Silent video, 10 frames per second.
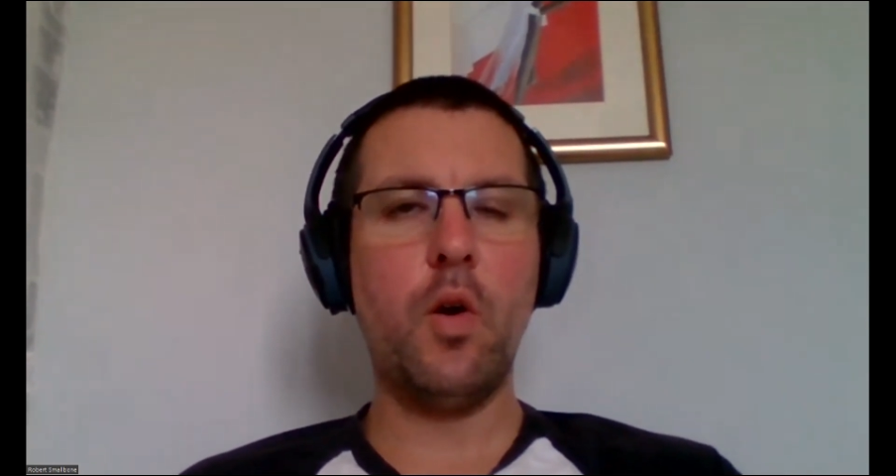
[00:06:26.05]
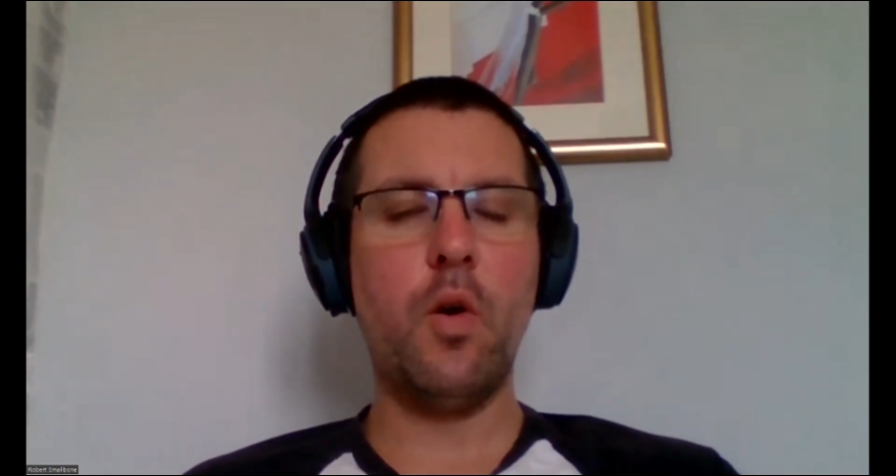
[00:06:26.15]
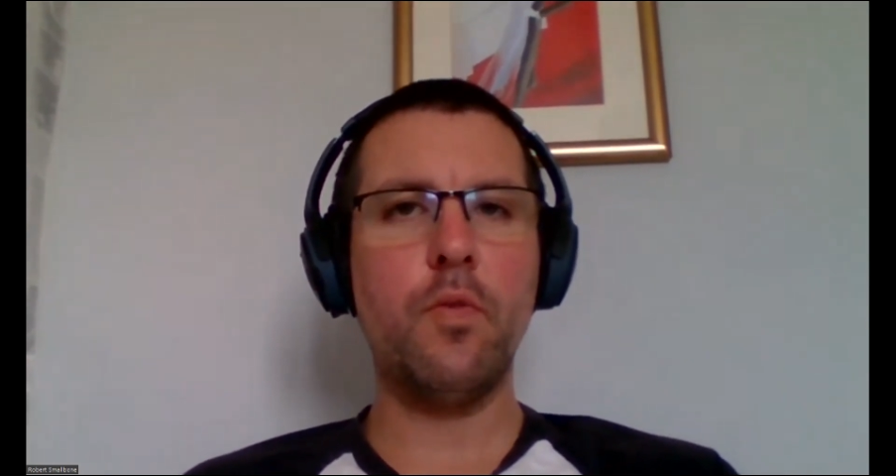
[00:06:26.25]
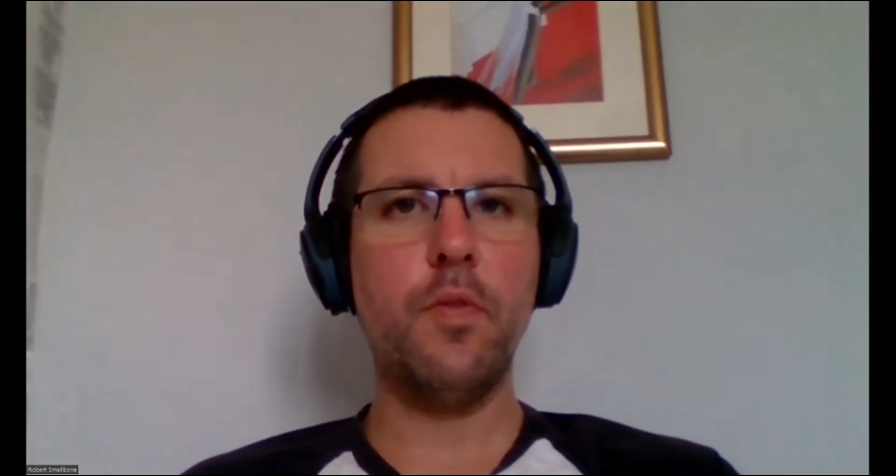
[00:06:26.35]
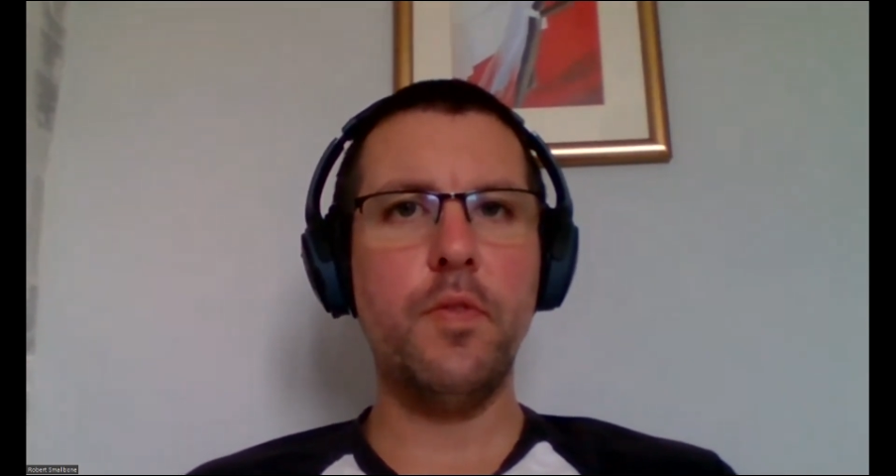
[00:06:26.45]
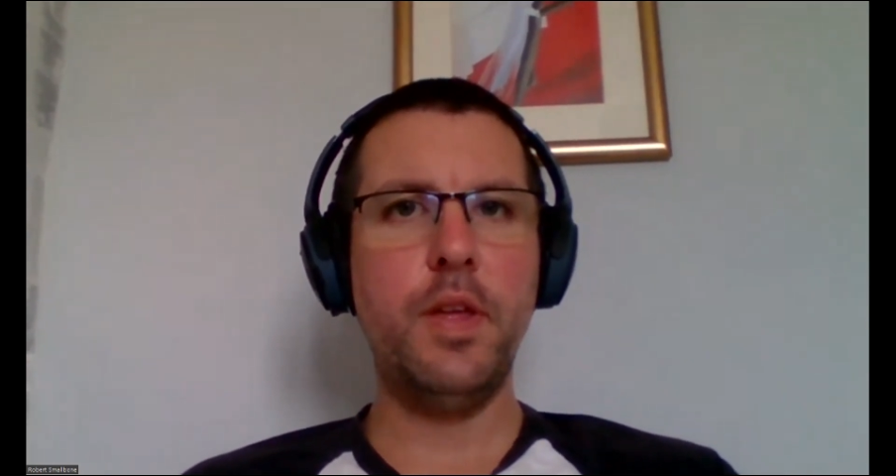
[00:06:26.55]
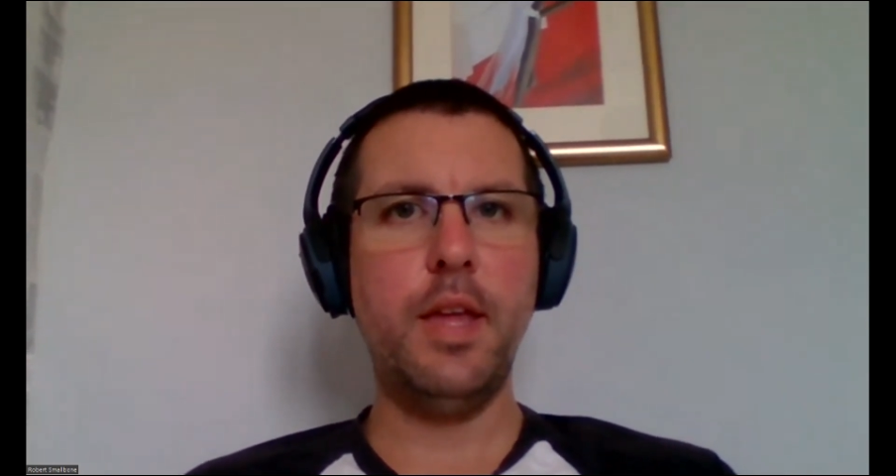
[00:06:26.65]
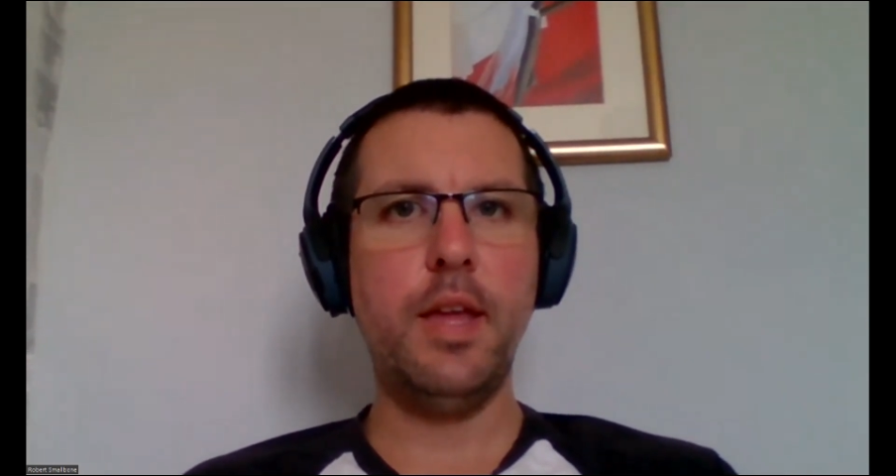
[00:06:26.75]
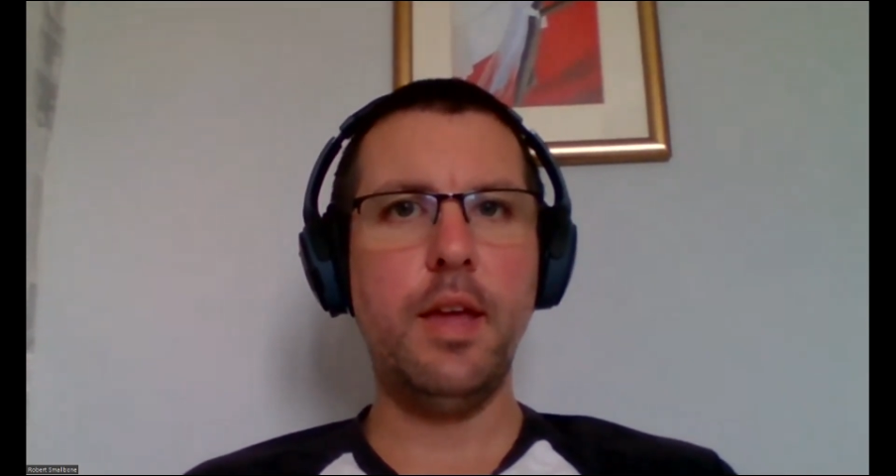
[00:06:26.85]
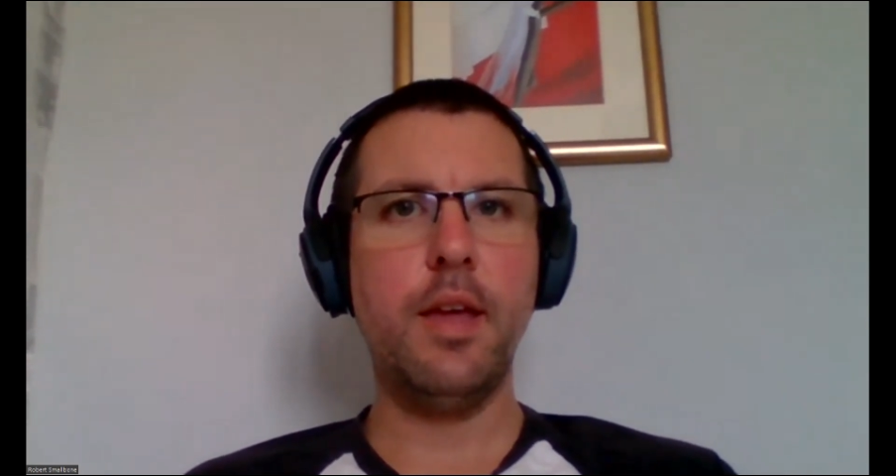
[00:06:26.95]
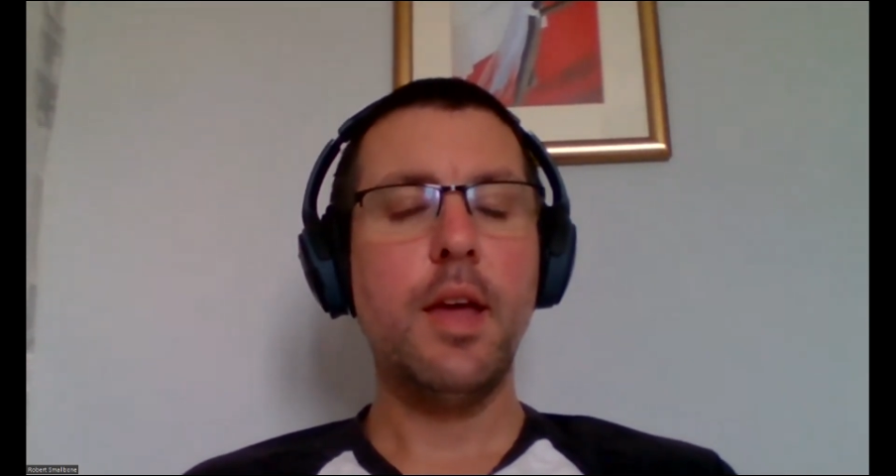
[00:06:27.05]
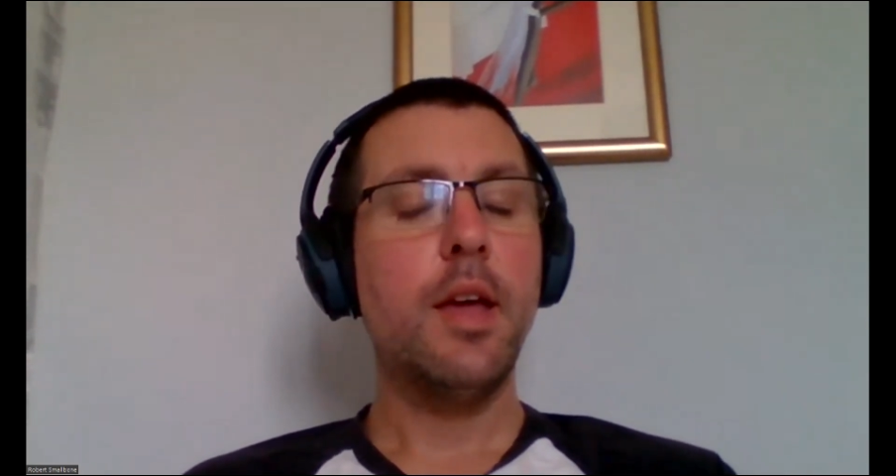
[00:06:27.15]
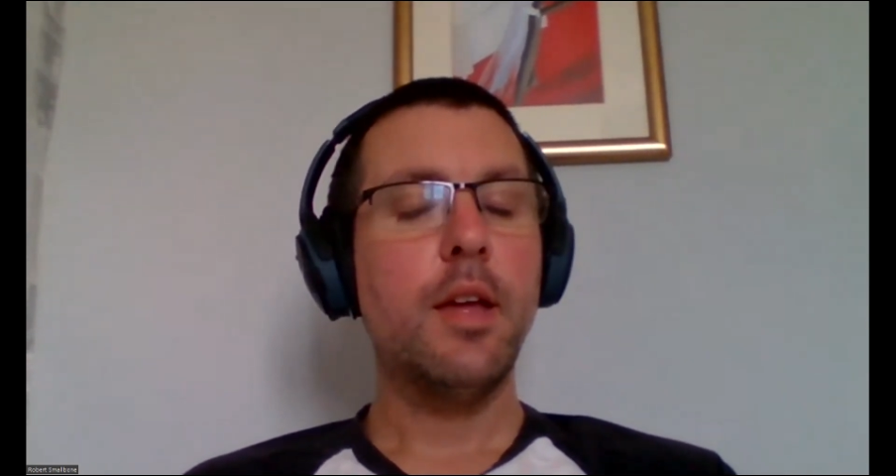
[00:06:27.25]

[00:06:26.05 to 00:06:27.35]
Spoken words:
on the